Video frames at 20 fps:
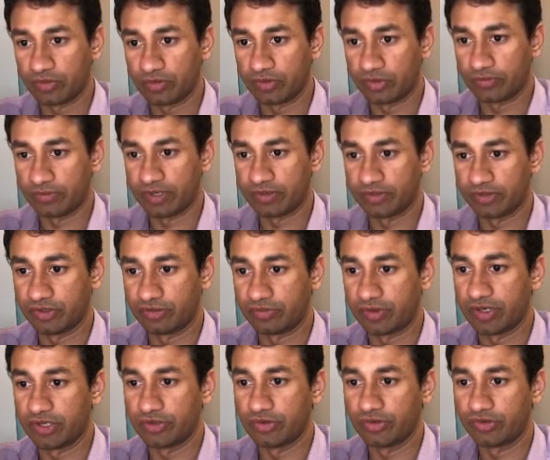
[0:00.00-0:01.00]
so whenever this
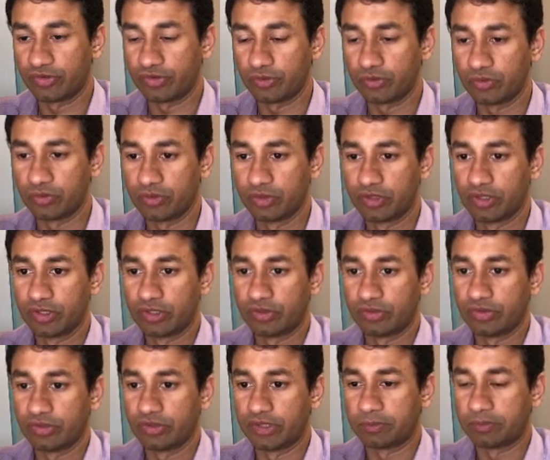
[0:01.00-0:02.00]
value is true,
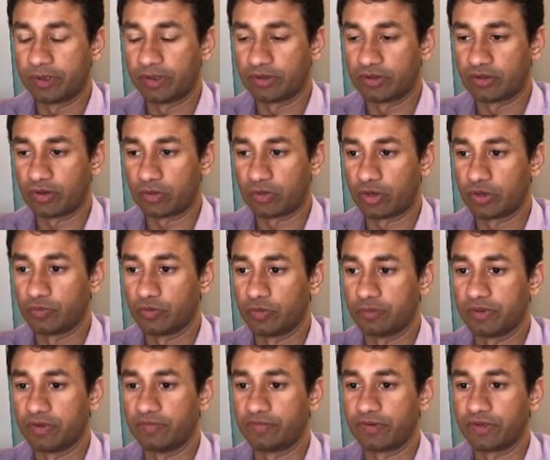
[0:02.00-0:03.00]
the particular record
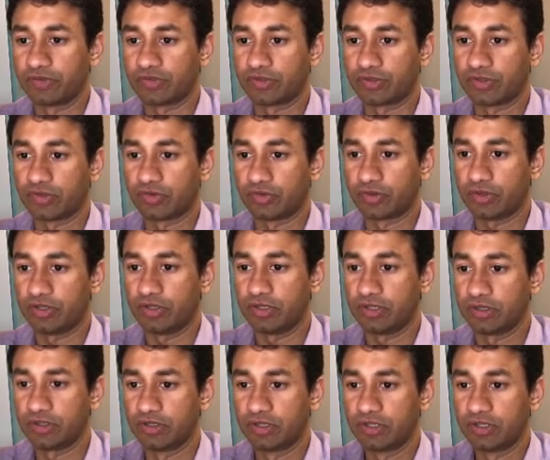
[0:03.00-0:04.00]
would be fetched. So
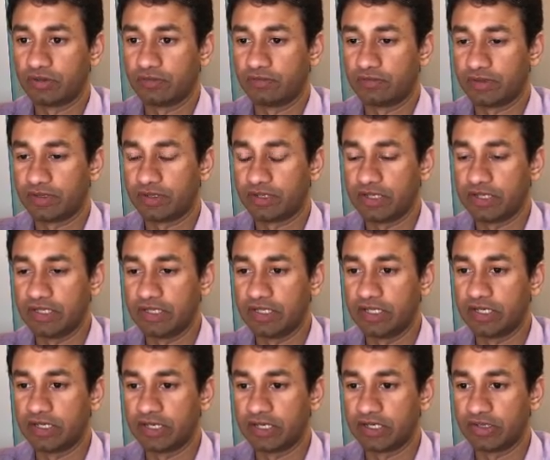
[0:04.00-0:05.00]
here when
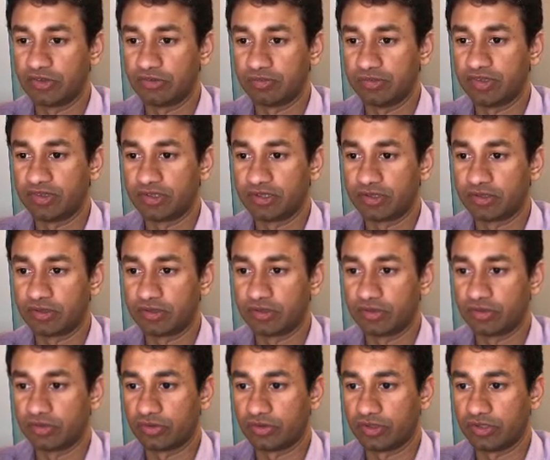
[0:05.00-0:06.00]
e-learning is missing,
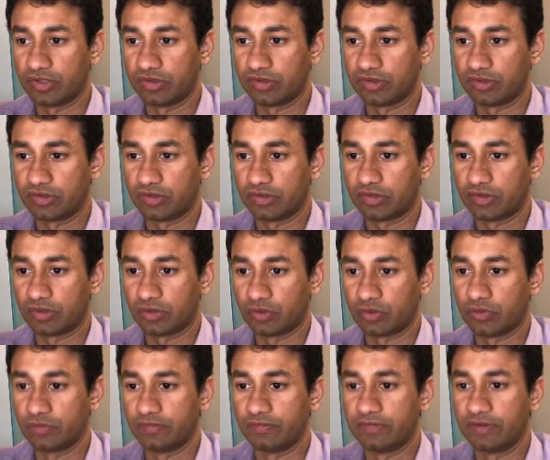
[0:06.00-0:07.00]
so this
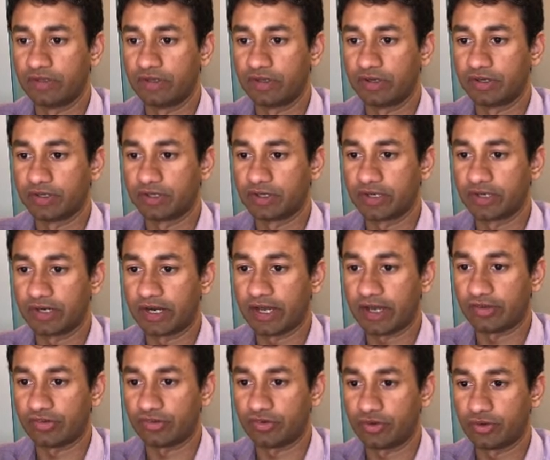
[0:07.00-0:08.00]
row will return
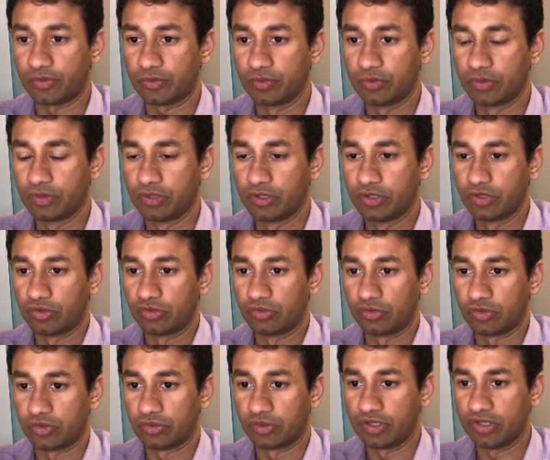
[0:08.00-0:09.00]
as true.
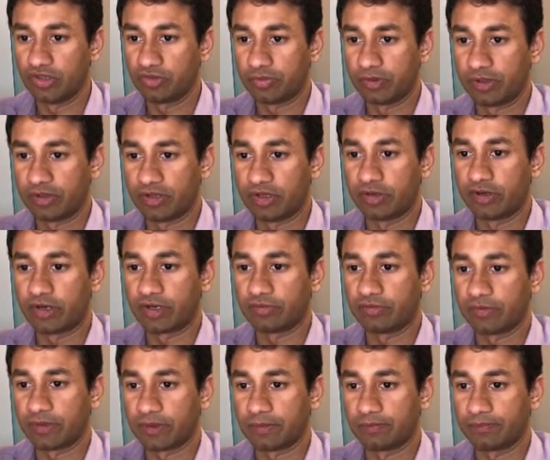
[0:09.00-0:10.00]
So in this particular data
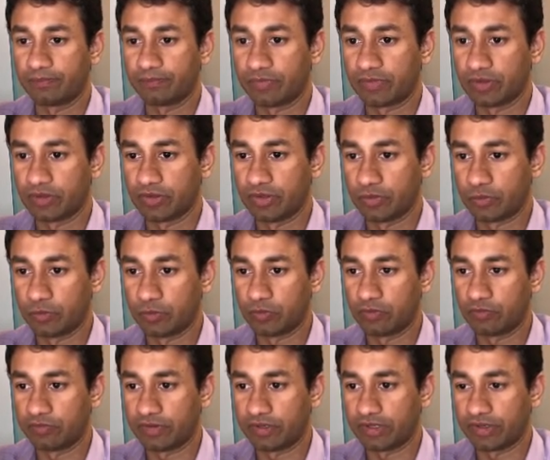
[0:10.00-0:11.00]
frame, the
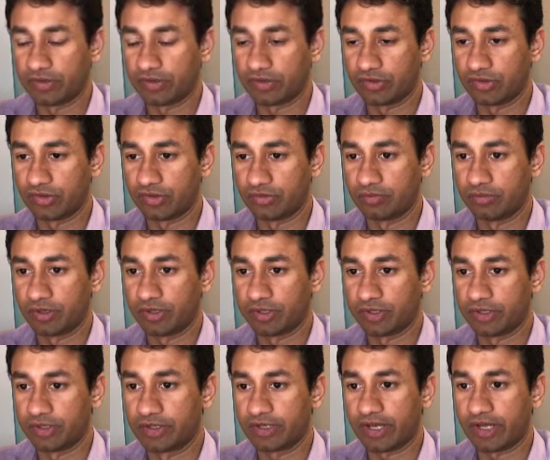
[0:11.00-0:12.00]
row where this is
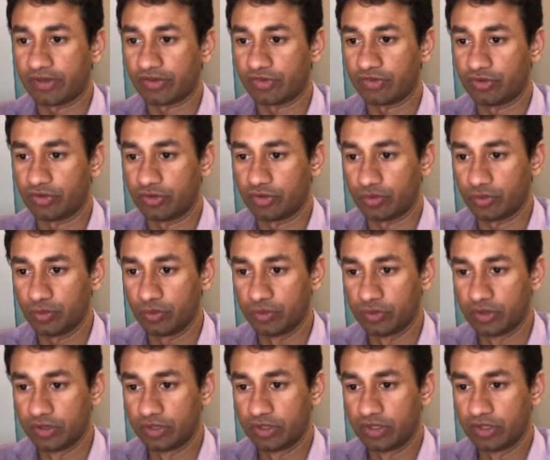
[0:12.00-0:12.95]
returned as true